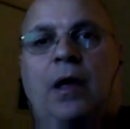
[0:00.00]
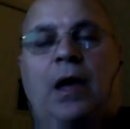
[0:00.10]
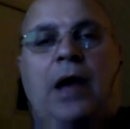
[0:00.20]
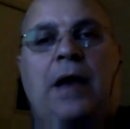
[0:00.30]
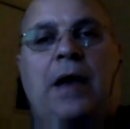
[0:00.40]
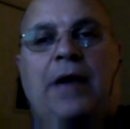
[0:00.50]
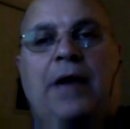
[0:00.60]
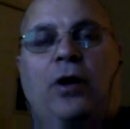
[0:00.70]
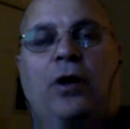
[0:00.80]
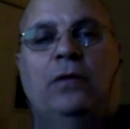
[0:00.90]
Not at
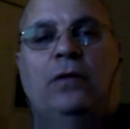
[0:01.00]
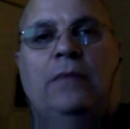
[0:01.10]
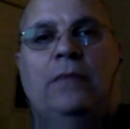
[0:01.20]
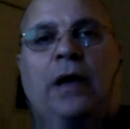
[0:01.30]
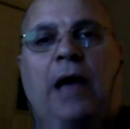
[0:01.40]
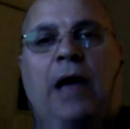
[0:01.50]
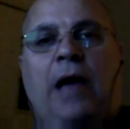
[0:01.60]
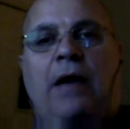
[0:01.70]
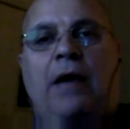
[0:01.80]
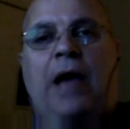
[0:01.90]
all. I
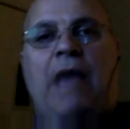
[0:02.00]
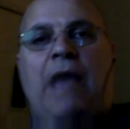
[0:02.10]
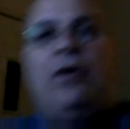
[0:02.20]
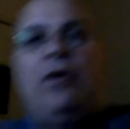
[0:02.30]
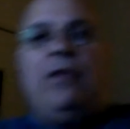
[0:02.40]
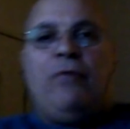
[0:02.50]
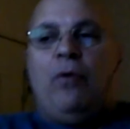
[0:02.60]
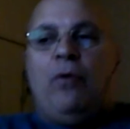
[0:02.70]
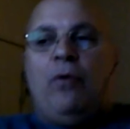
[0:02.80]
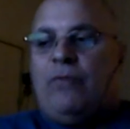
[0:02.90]
haven't heard you
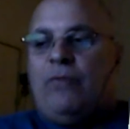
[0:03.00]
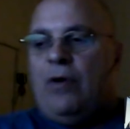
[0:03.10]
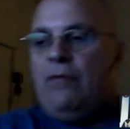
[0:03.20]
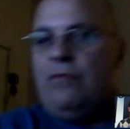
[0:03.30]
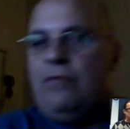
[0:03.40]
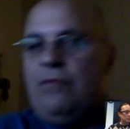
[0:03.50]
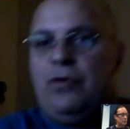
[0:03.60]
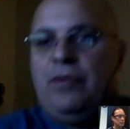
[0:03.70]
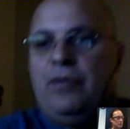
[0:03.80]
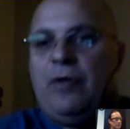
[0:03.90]
do
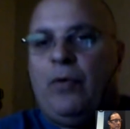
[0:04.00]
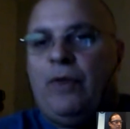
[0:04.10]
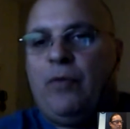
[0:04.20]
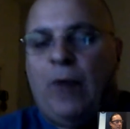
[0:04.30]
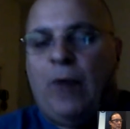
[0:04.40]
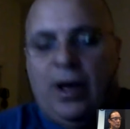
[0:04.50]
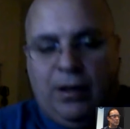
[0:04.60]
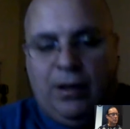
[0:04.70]
anything weird for a while.